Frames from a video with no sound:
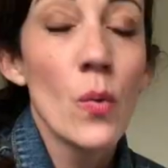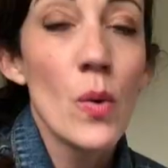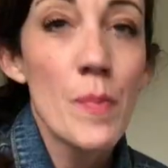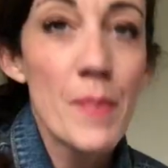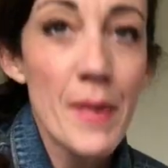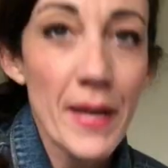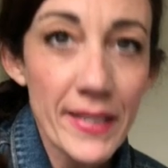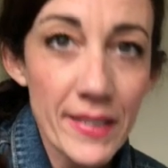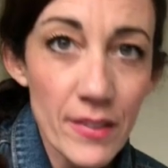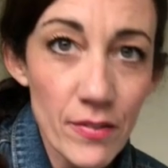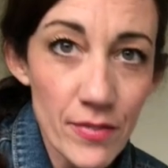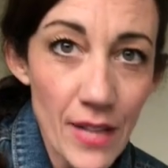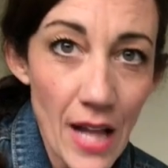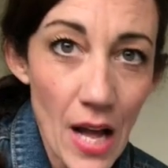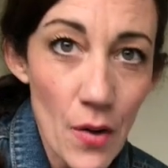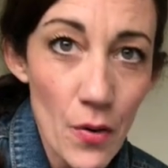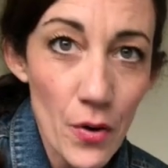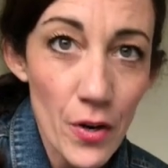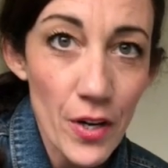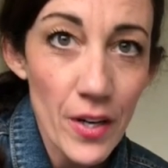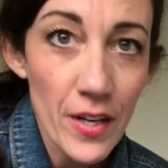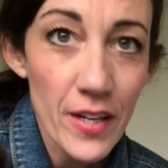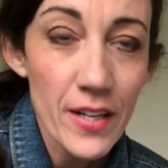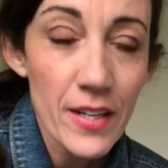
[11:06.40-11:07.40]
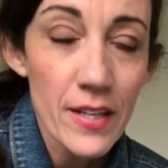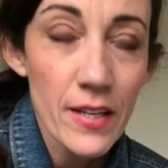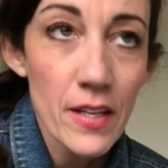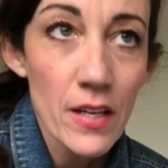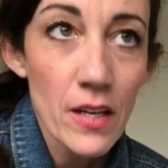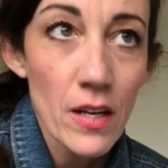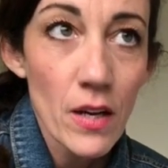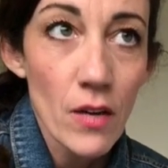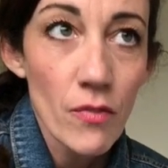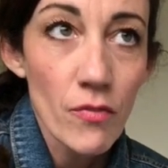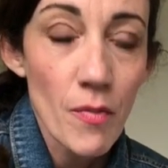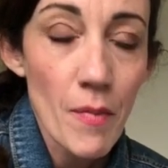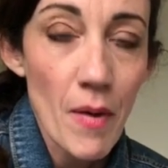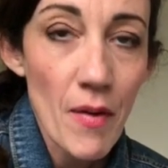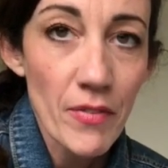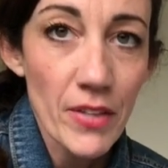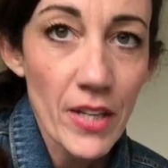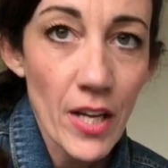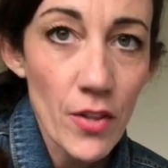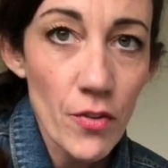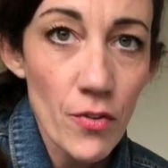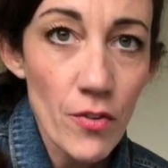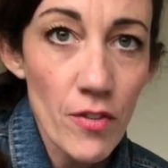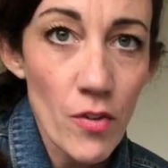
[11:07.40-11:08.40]
picked a flower from every
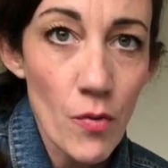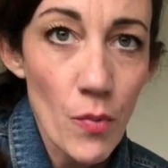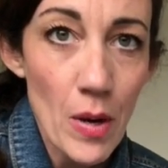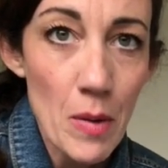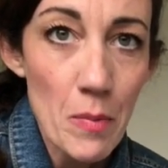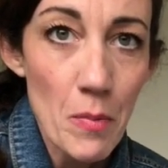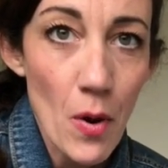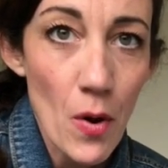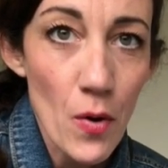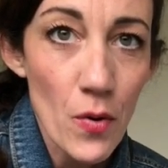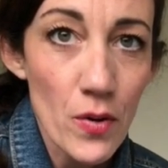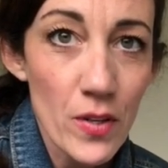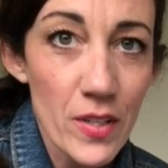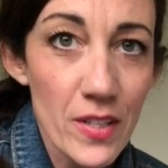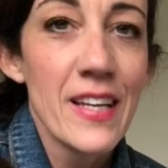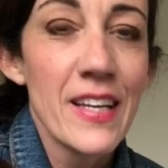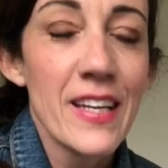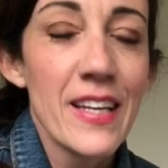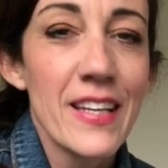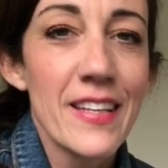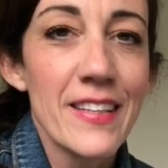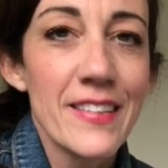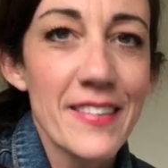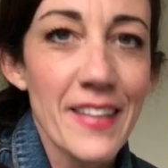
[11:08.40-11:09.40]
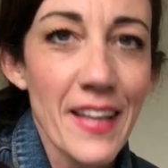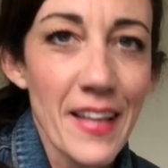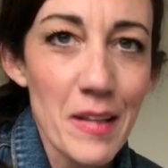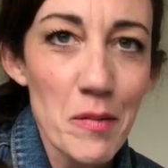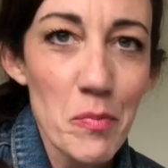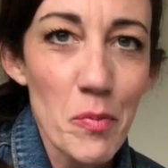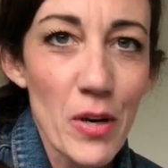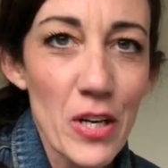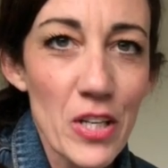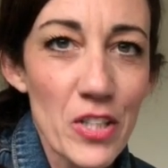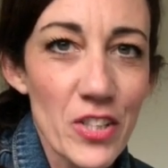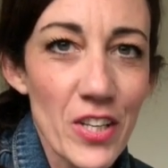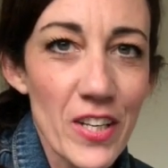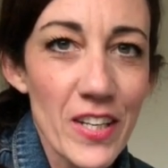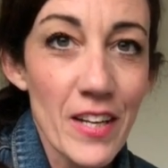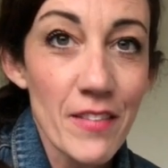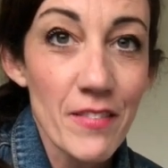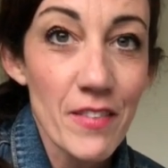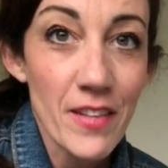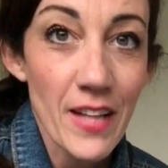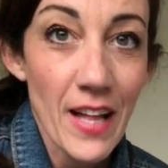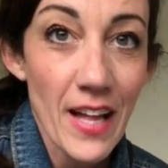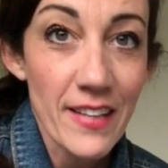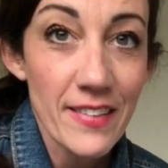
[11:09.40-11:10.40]
color of the rainbow in celebration of
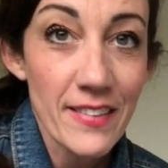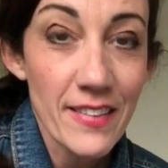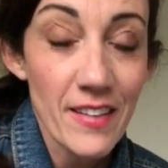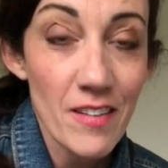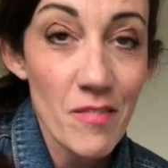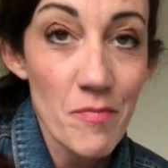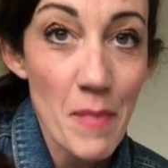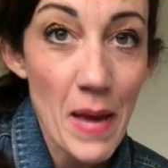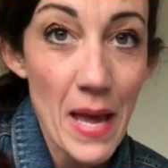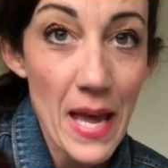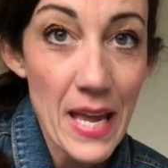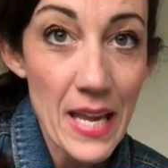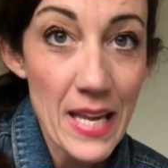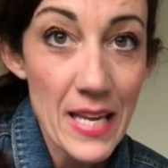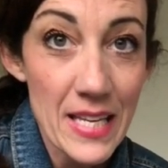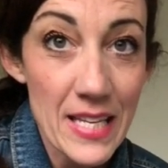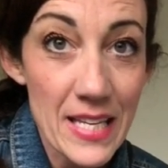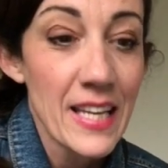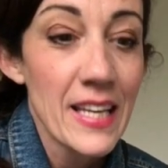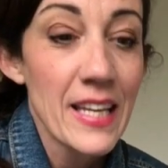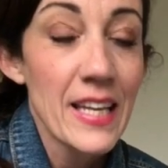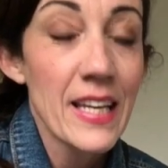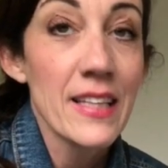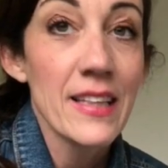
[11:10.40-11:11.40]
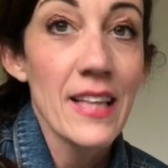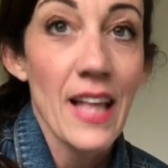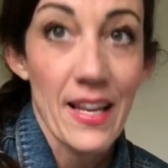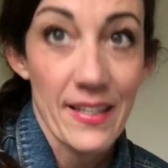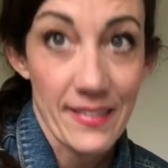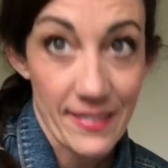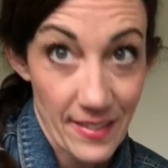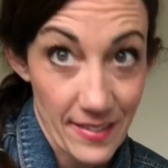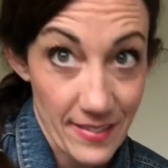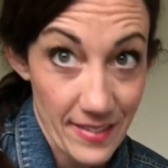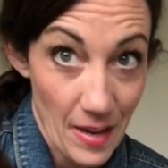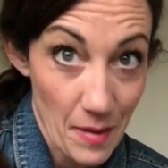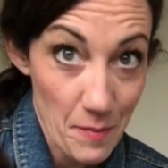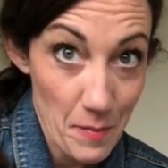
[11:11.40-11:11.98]
the last day of May in less than 10